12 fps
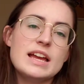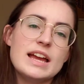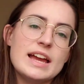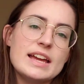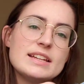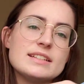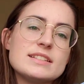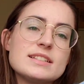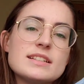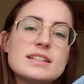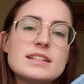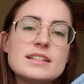And
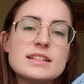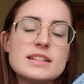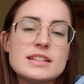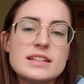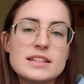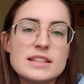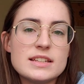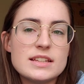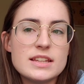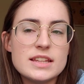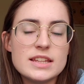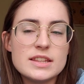
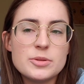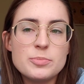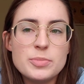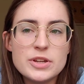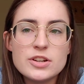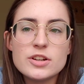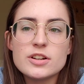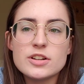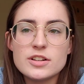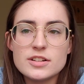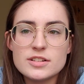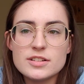the
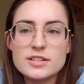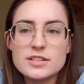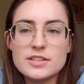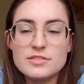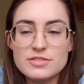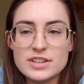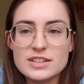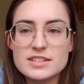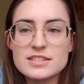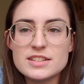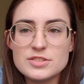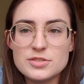bigger event
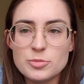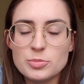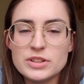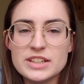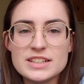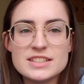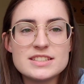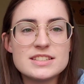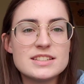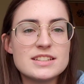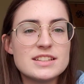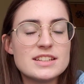that took place,
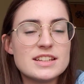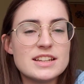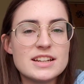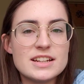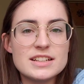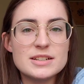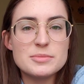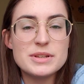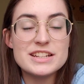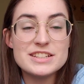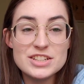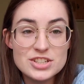in
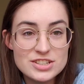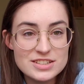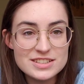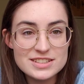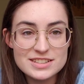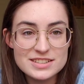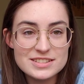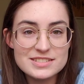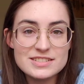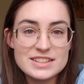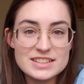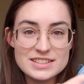addition to
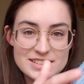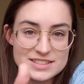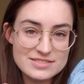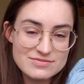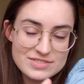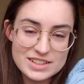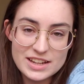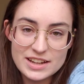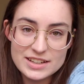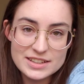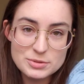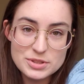this
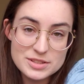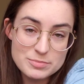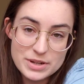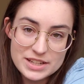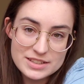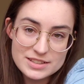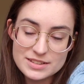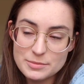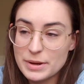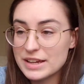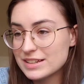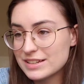guy with his bike, the
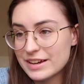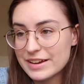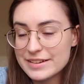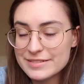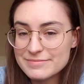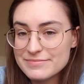bike guy,